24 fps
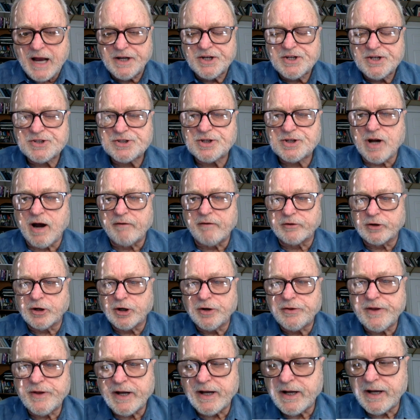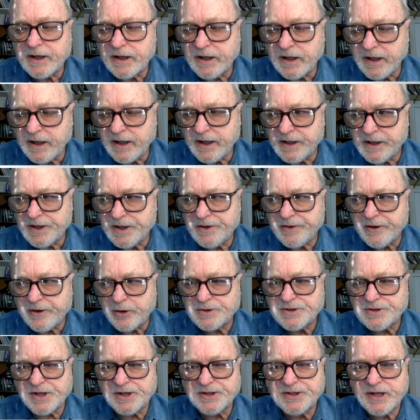I discovered that it is,
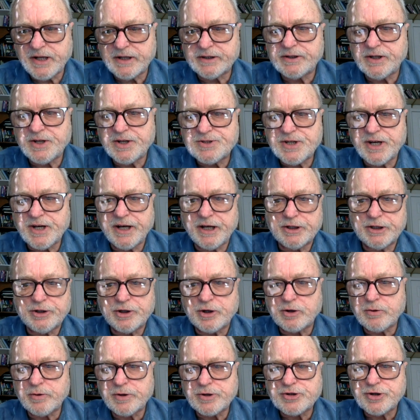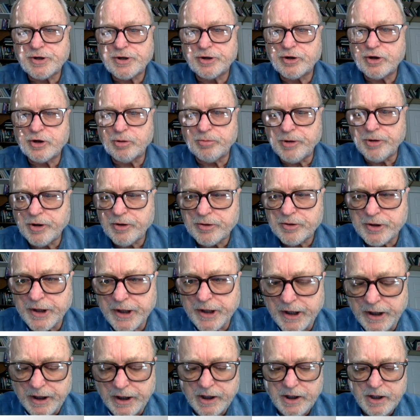there's a tendency in the Christian
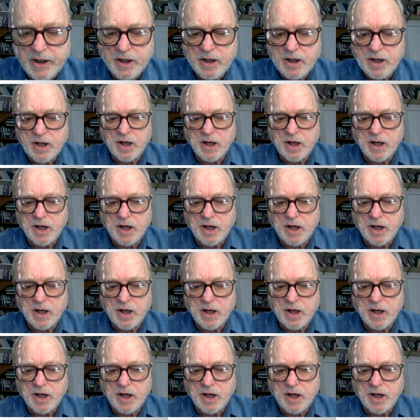community